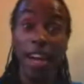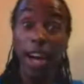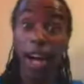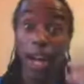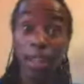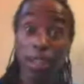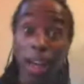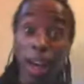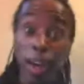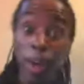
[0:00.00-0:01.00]

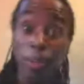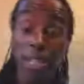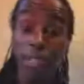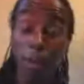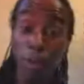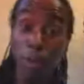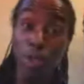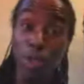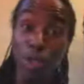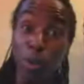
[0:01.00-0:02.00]
Hello, my summer
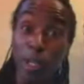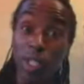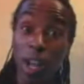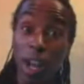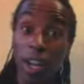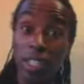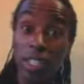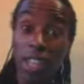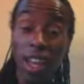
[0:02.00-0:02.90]
school superstars.